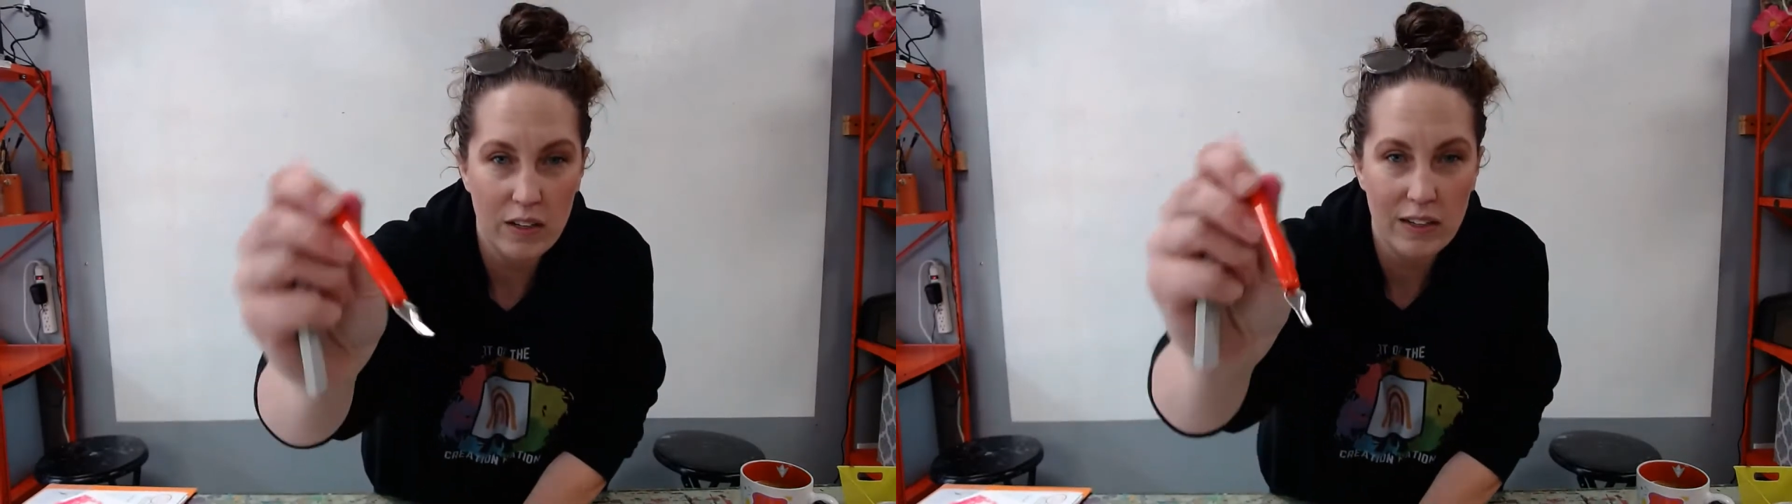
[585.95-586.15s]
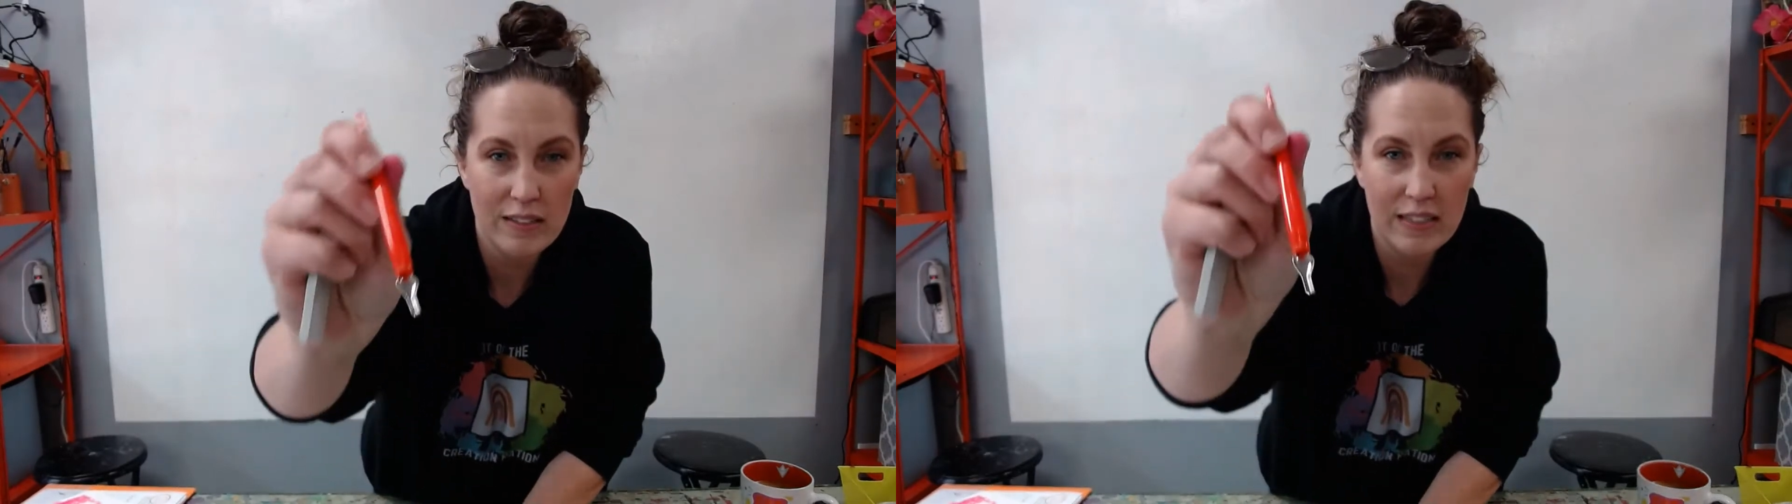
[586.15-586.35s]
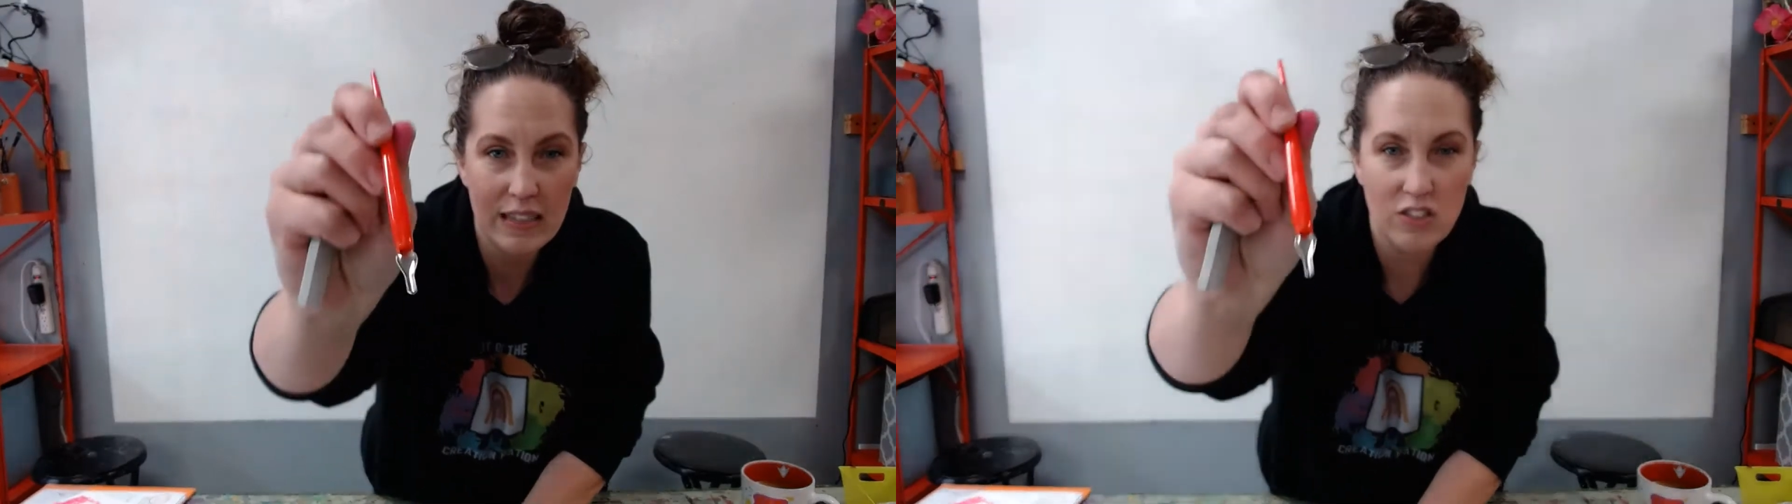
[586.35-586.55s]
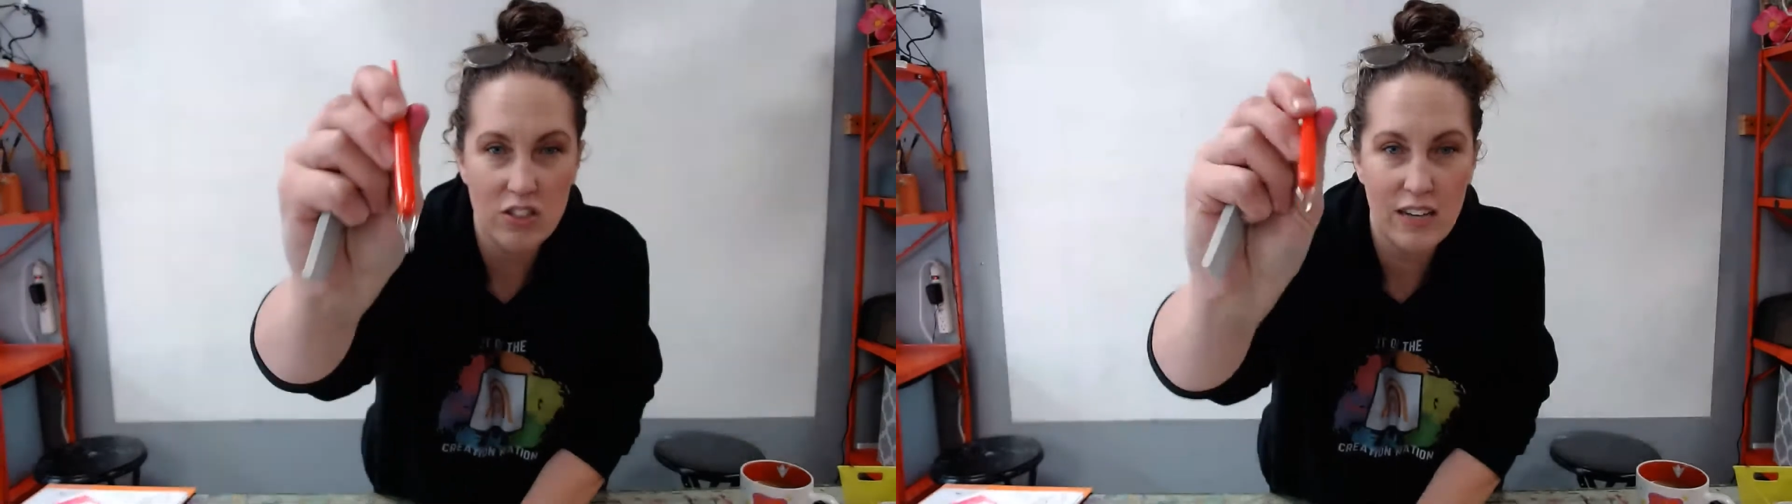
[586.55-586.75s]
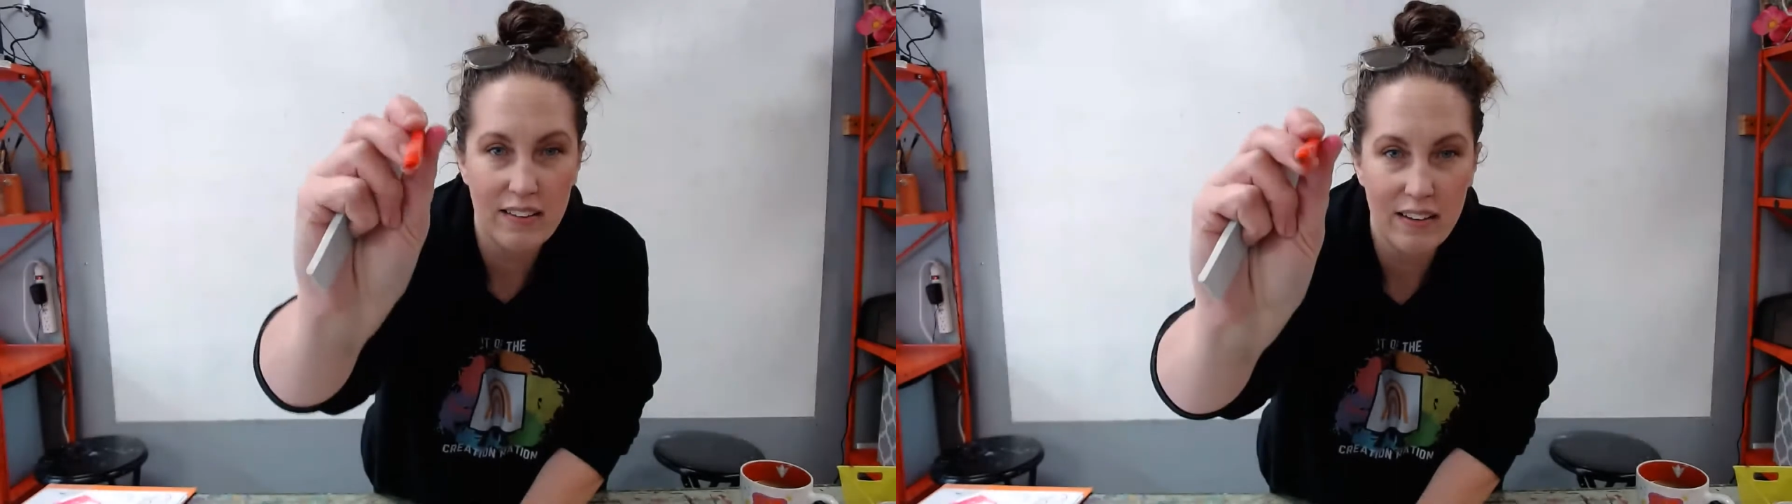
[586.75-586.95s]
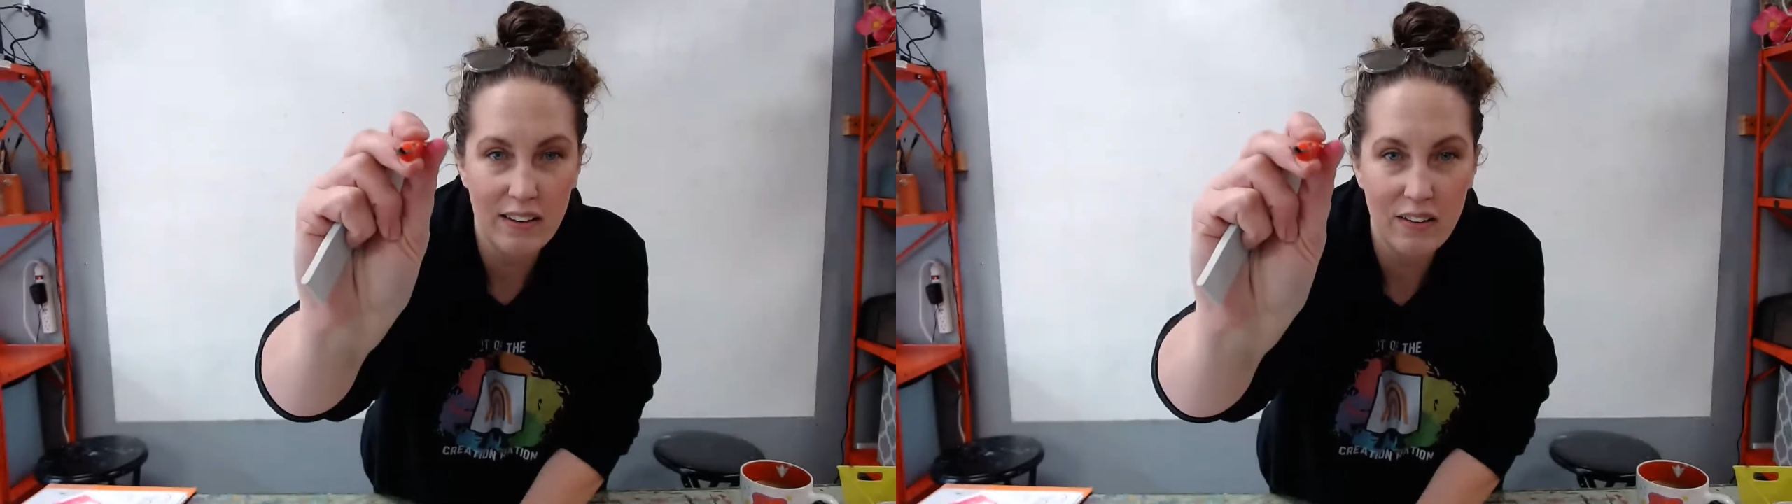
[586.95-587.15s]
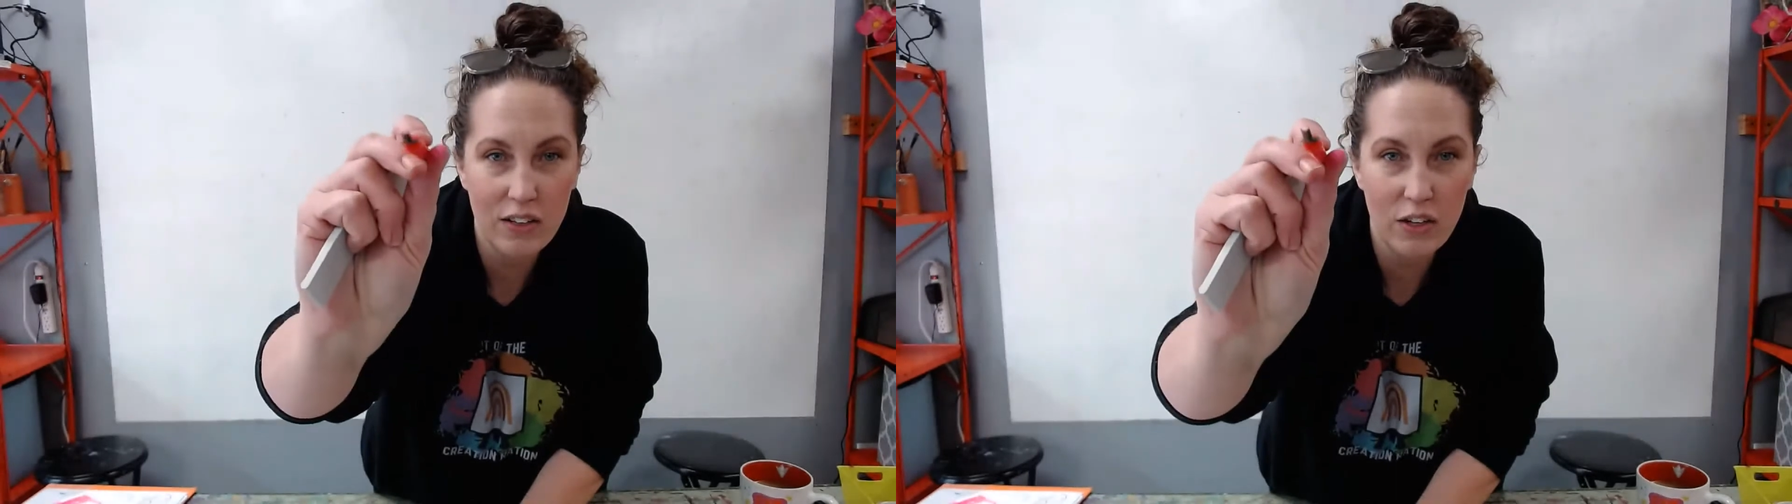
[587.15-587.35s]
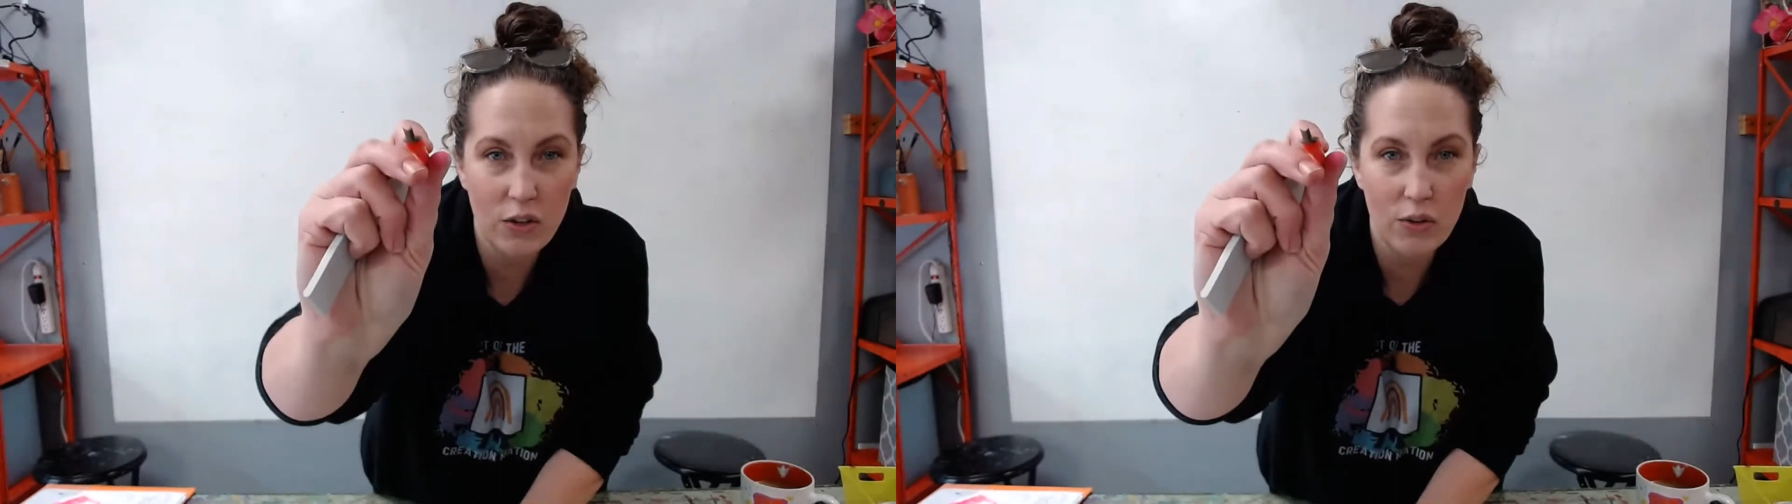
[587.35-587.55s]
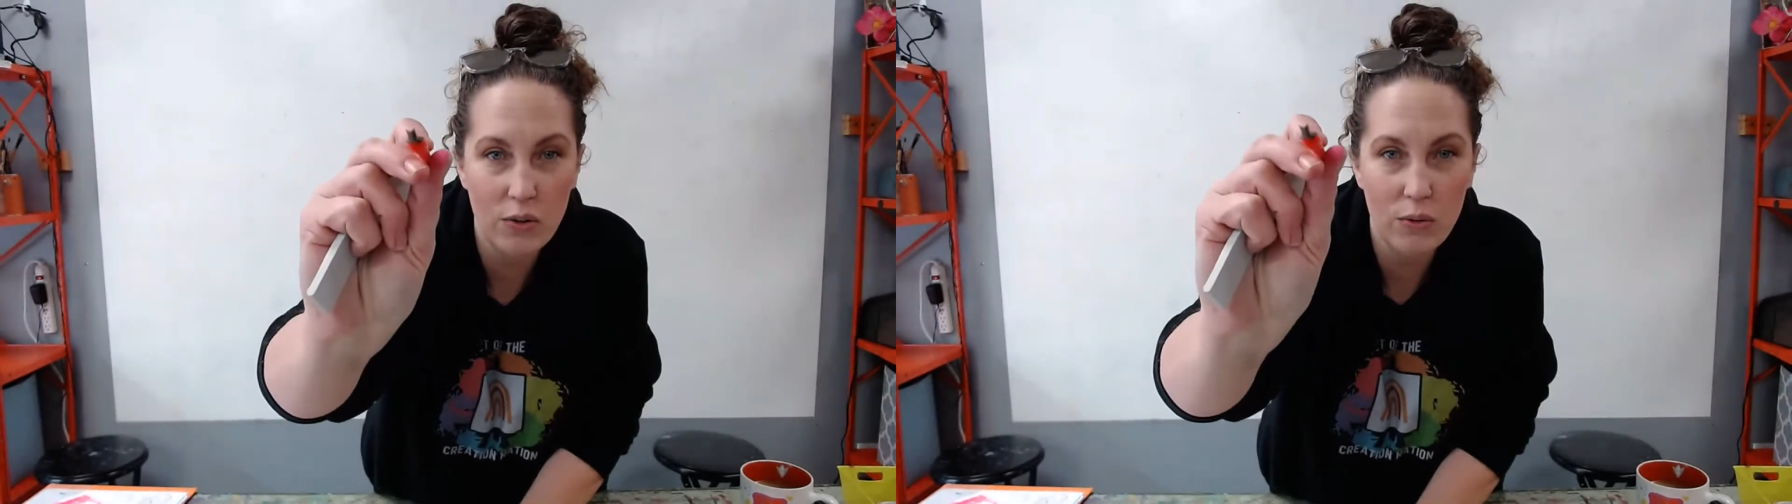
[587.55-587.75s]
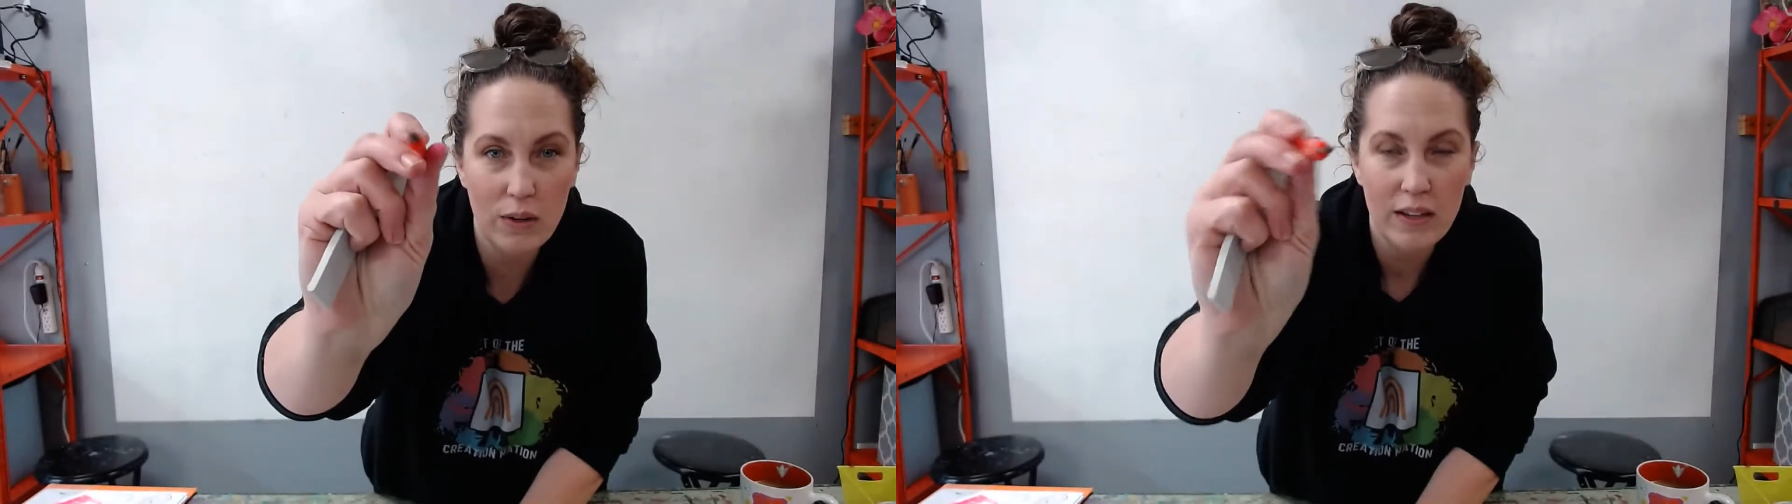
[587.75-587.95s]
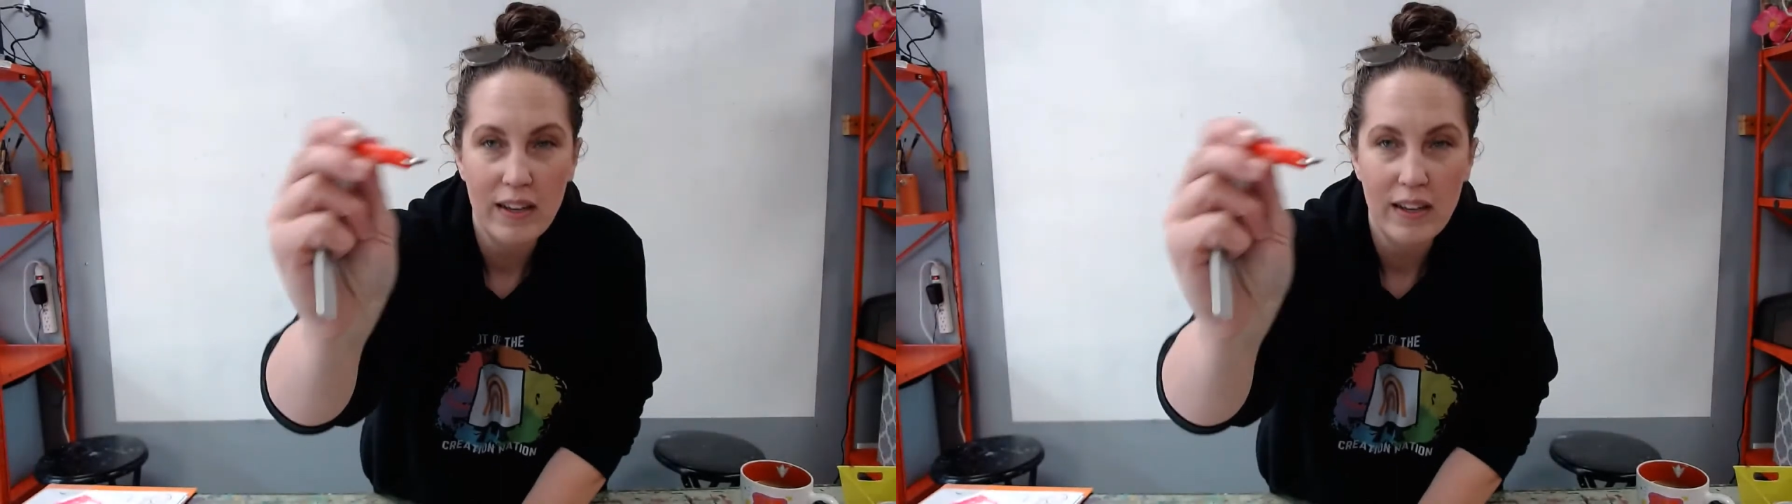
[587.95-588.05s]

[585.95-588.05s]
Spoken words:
You can see it just has a little U.